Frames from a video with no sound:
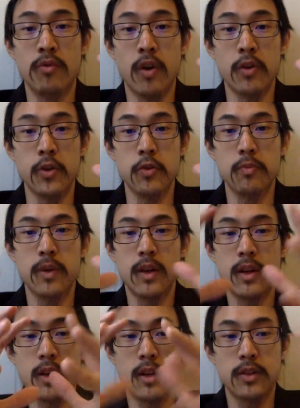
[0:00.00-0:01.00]
volume,
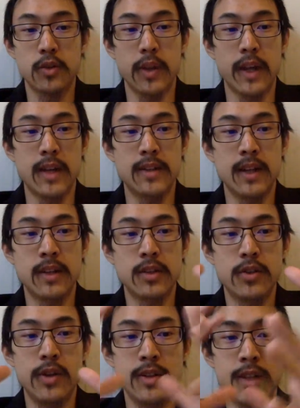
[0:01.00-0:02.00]
so they get
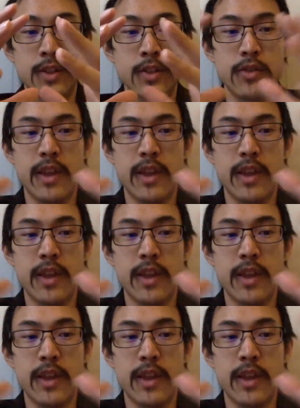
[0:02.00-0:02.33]
denser and denser.